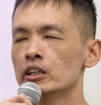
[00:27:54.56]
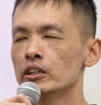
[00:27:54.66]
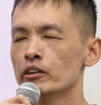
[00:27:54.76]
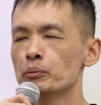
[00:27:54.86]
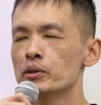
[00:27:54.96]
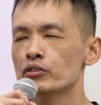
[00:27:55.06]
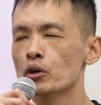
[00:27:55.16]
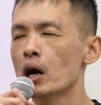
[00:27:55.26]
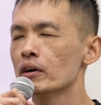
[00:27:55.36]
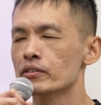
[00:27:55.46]
if we
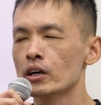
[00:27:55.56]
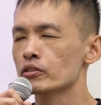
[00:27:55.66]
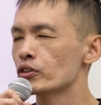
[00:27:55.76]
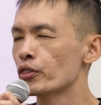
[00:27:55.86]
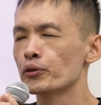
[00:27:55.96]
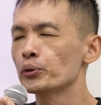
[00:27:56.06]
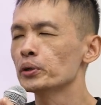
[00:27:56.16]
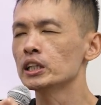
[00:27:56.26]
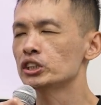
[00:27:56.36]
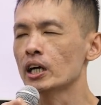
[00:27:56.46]
saw ourselves through
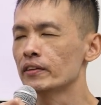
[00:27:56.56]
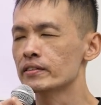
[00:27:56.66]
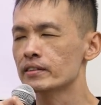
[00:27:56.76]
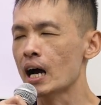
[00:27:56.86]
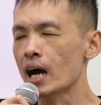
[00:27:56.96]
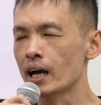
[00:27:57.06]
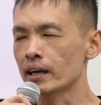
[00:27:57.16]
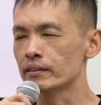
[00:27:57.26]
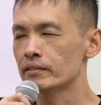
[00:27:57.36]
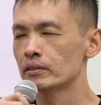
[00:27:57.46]
each other's
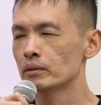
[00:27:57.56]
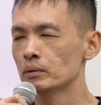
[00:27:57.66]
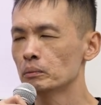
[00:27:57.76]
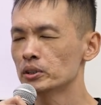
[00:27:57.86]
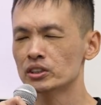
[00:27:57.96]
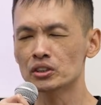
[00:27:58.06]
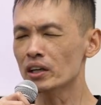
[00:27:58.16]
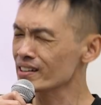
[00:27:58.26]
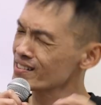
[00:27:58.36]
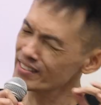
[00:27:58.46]
eyes, which is not
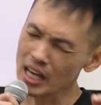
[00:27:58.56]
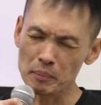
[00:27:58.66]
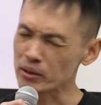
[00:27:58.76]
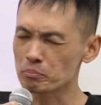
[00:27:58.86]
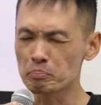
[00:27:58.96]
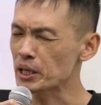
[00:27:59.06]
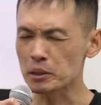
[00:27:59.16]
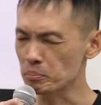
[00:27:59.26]
the same as being